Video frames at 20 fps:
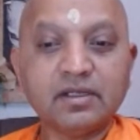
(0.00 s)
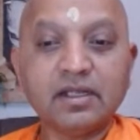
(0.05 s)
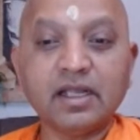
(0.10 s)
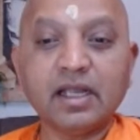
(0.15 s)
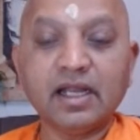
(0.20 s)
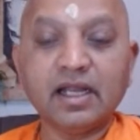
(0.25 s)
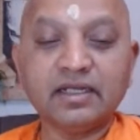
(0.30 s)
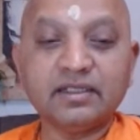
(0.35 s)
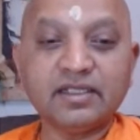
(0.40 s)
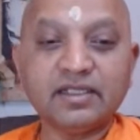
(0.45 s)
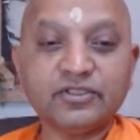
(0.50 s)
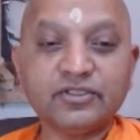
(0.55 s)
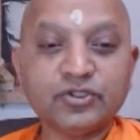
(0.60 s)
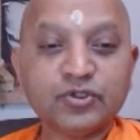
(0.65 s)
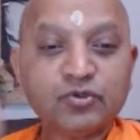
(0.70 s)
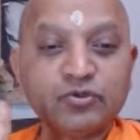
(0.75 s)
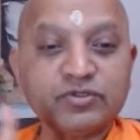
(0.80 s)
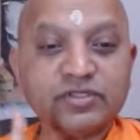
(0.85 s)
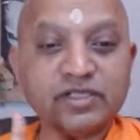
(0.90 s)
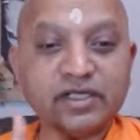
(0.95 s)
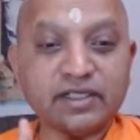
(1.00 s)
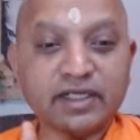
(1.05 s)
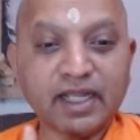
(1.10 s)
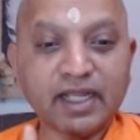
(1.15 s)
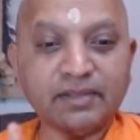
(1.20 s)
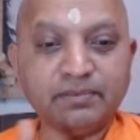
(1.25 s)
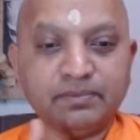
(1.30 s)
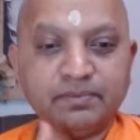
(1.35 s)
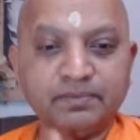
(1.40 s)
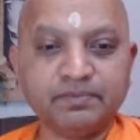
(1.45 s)
and they choose the
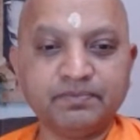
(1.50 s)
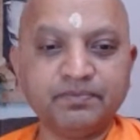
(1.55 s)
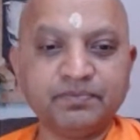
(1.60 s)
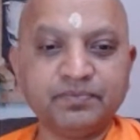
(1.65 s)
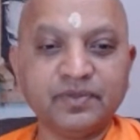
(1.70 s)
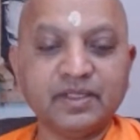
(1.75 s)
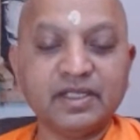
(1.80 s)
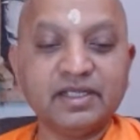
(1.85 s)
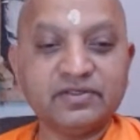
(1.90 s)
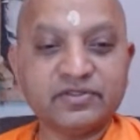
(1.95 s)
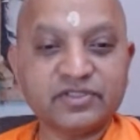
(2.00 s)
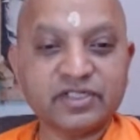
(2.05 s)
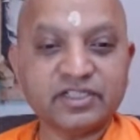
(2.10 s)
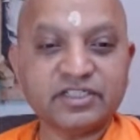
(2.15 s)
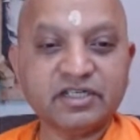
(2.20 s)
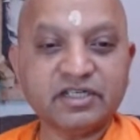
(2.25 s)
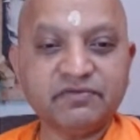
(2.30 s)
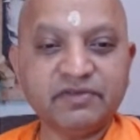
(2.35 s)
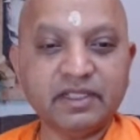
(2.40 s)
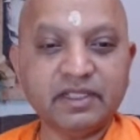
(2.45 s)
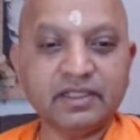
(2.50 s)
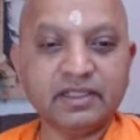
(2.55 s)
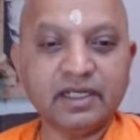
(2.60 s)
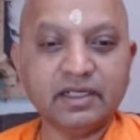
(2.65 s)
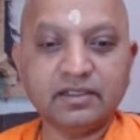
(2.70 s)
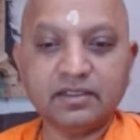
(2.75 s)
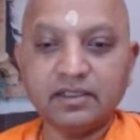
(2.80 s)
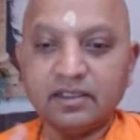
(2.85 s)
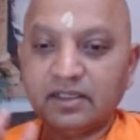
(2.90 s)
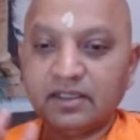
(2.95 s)
time in such a way
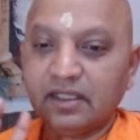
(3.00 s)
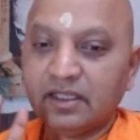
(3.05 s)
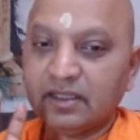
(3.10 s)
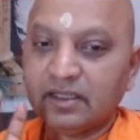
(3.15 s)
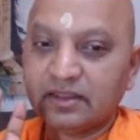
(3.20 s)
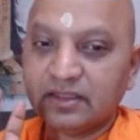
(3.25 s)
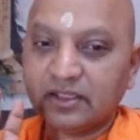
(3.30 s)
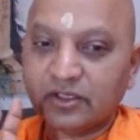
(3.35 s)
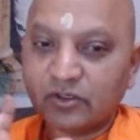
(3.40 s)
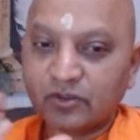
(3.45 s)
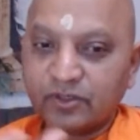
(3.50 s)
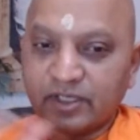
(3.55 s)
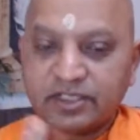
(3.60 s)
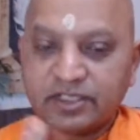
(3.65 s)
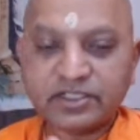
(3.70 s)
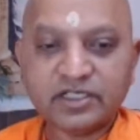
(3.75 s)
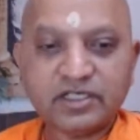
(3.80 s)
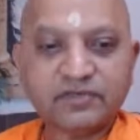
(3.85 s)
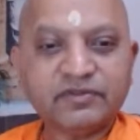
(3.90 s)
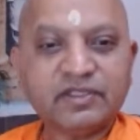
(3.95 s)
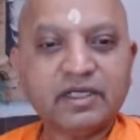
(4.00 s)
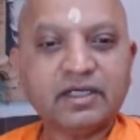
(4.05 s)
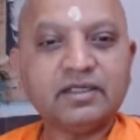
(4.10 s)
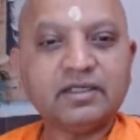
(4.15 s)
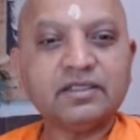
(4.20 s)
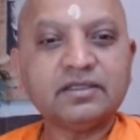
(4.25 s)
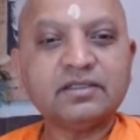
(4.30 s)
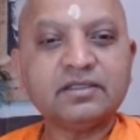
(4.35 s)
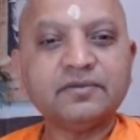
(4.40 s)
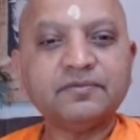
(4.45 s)
that the rotation of the
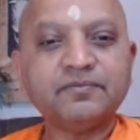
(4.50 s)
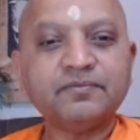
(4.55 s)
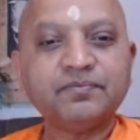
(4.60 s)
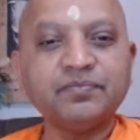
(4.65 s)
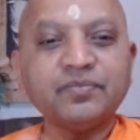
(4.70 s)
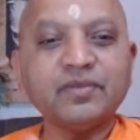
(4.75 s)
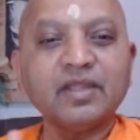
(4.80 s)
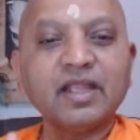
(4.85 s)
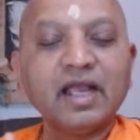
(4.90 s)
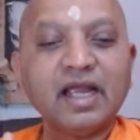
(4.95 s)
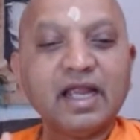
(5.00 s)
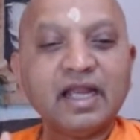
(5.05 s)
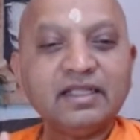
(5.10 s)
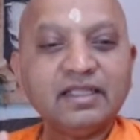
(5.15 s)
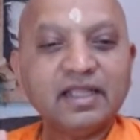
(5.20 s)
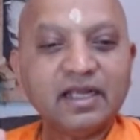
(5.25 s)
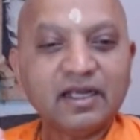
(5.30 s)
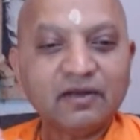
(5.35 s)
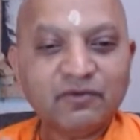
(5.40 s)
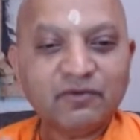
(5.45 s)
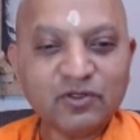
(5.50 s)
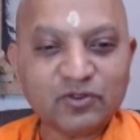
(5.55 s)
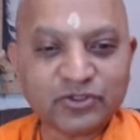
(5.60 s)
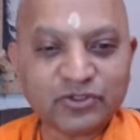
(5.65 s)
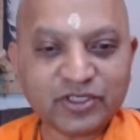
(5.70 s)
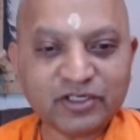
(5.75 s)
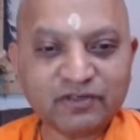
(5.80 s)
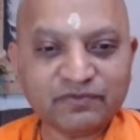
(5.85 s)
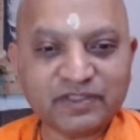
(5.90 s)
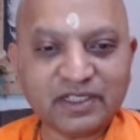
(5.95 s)
earth and the
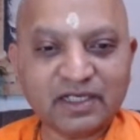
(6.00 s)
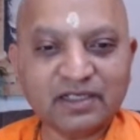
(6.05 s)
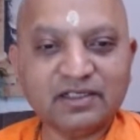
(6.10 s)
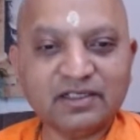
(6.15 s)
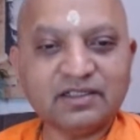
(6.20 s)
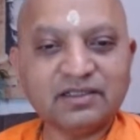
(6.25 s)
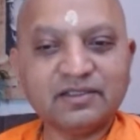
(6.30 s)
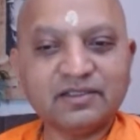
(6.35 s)
revolution of the earth